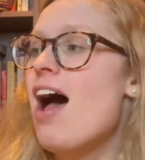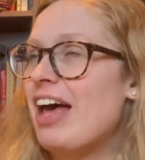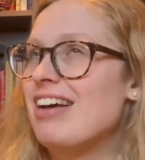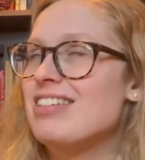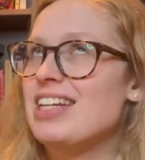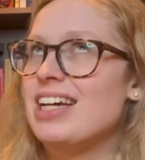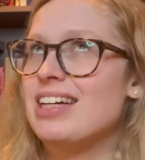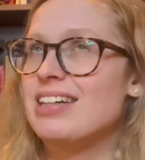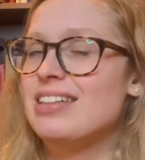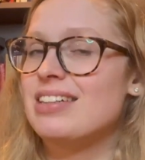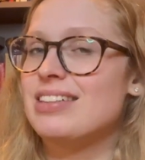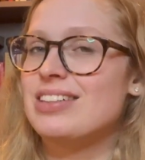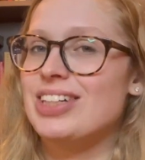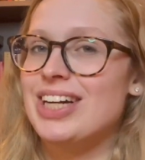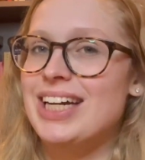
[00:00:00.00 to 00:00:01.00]
I was like, ugh,
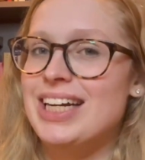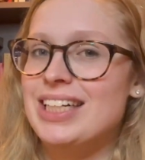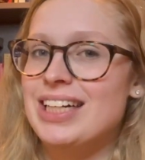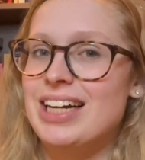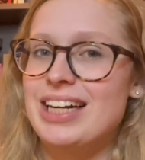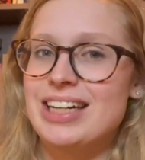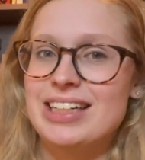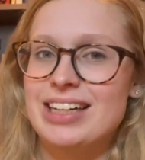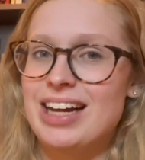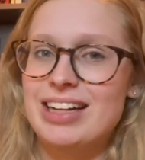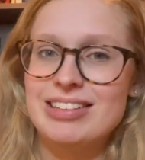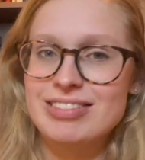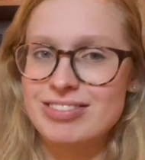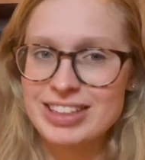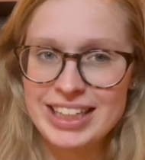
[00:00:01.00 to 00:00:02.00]
great. I'll,
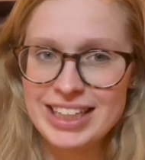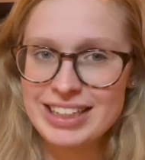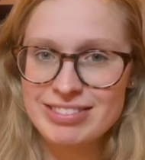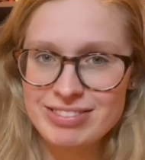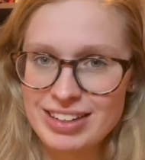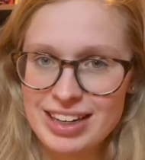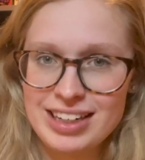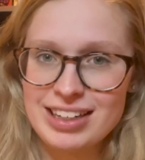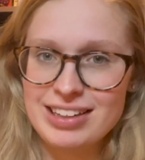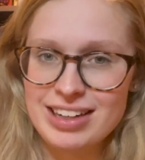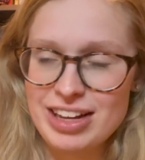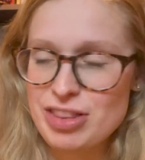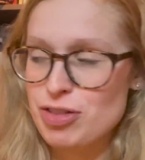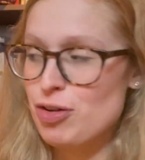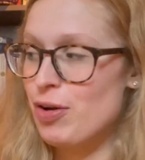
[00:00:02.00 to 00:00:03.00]
I'll read it. Fine. I'll
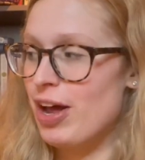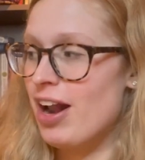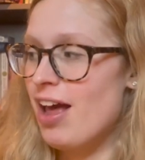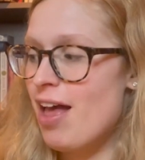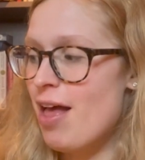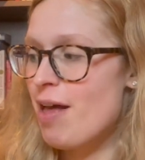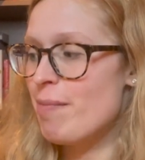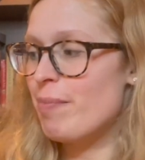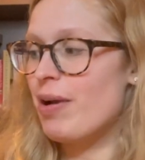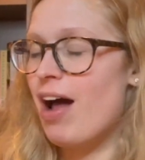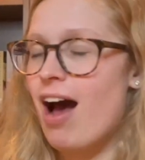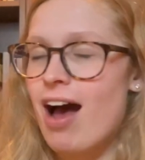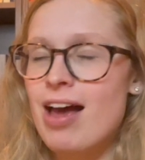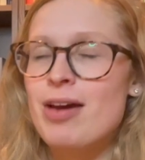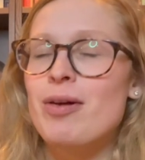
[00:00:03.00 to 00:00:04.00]
get through it. But
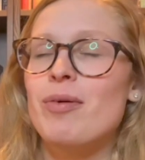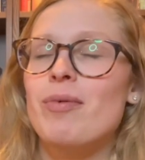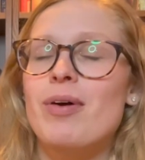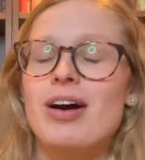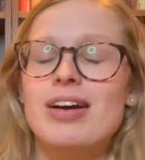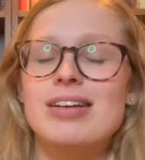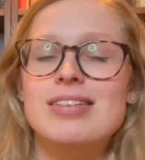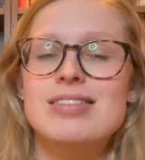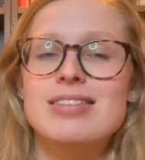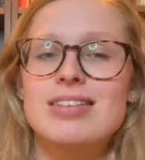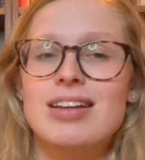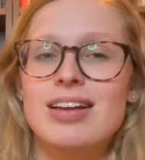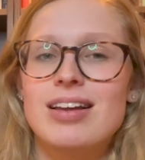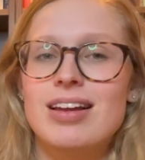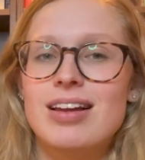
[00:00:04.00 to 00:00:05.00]
I was
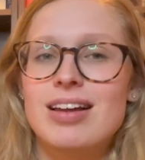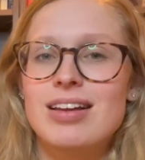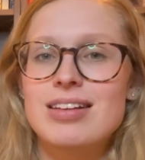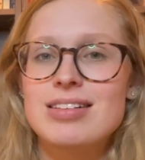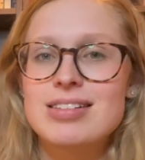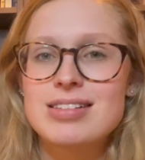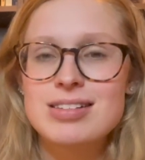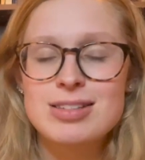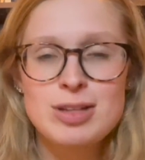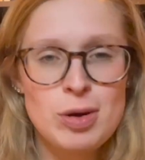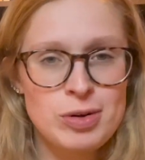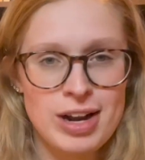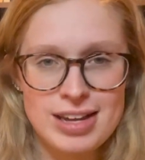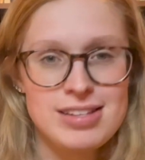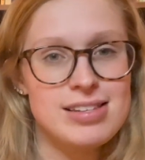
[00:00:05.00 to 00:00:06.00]
so
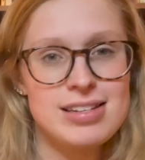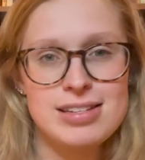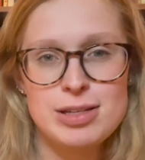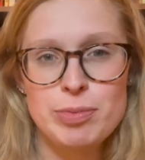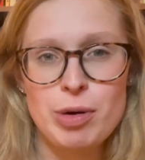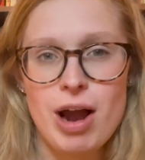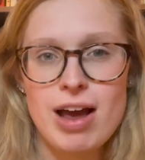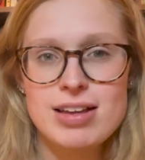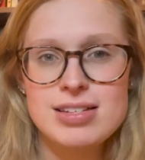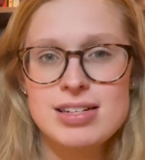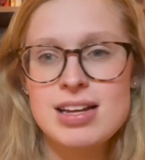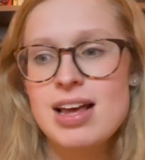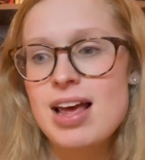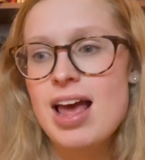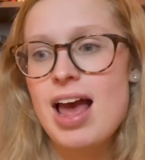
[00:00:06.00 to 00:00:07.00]
nicely
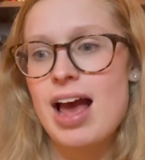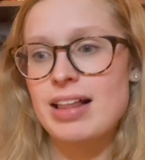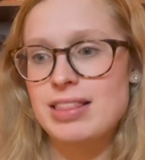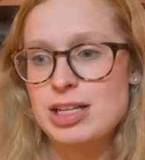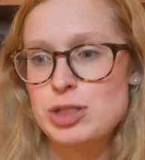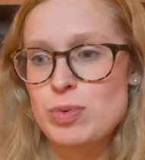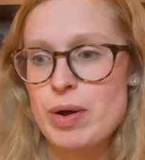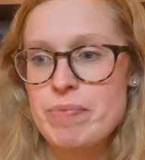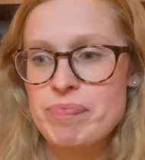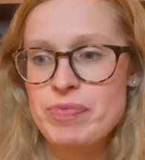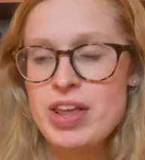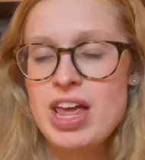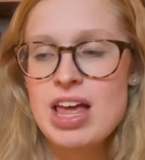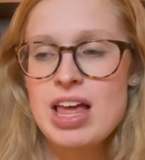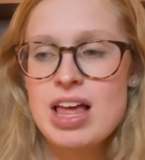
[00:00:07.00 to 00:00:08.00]
surprised at this one.
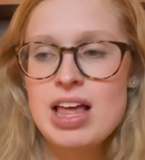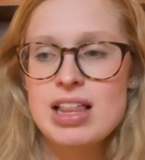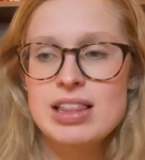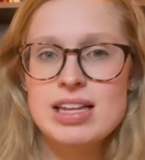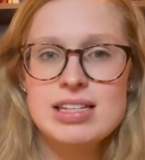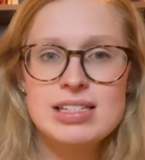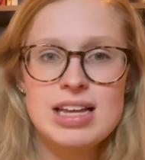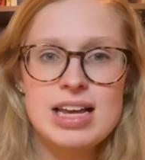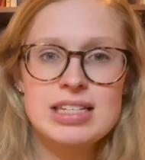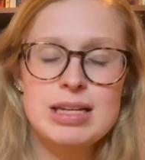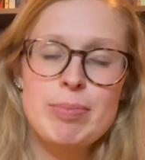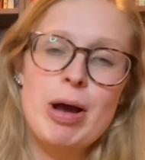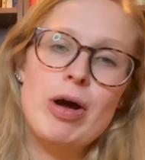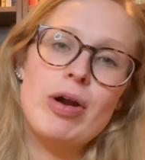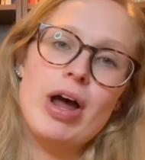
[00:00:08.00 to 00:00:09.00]
This is
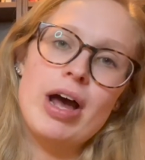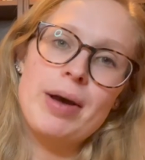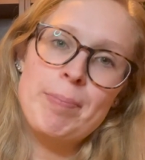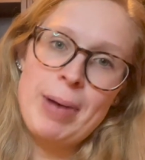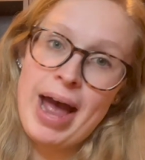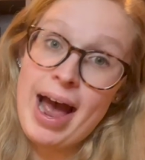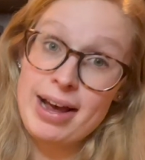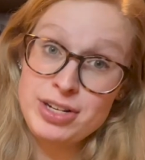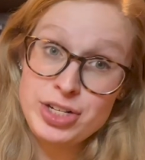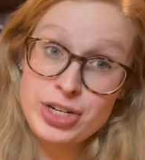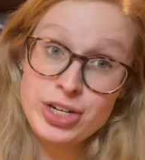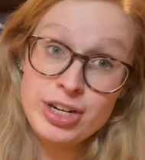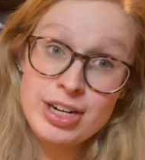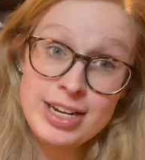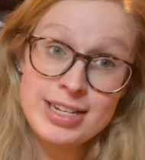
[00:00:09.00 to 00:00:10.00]
about a
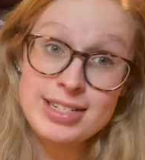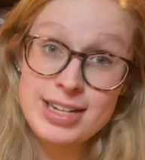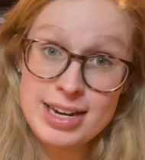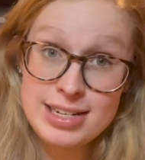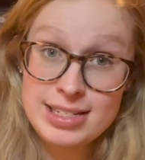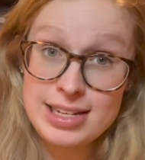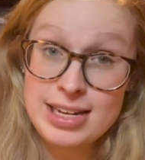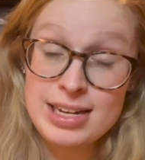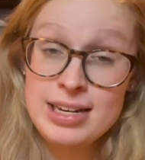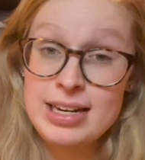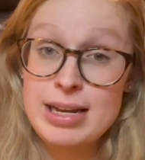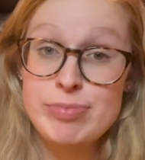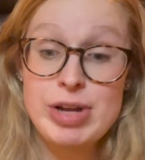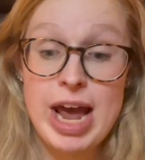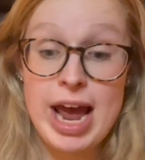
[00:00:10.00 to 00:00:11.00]
pastor in Tennessee
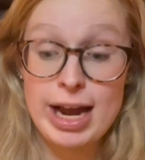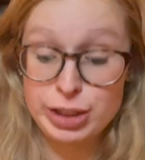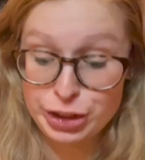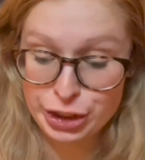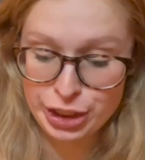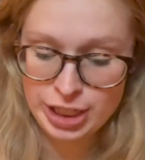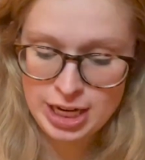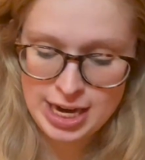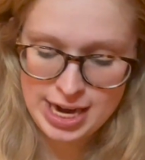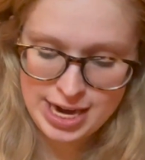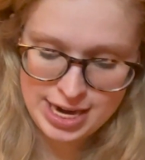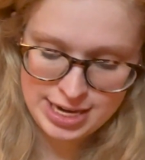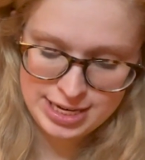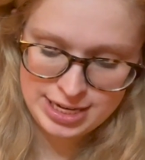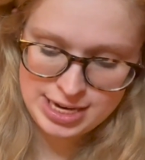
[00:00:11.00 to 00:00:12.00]
named Asher
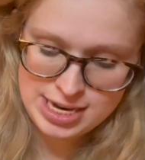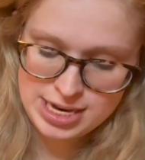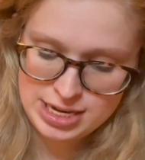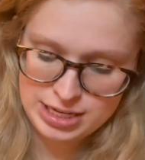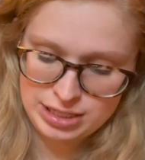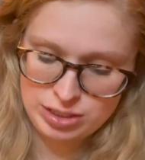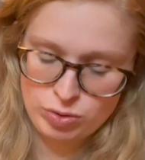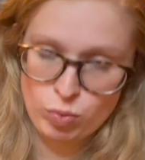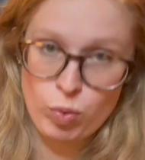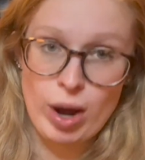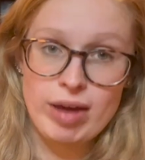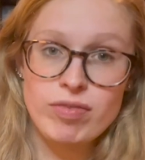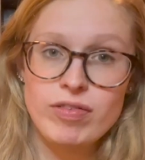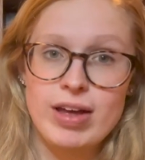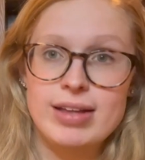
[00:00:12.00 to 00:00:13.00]
and his
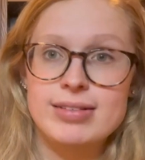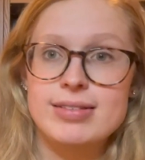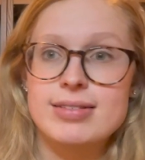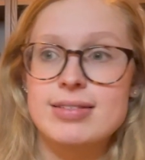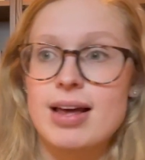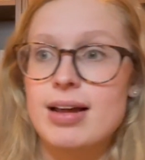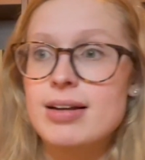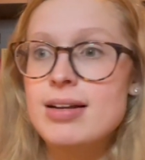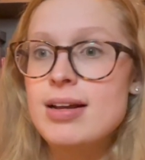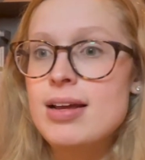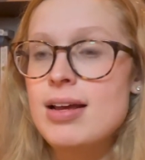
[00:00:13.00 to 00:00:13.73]
wife and son.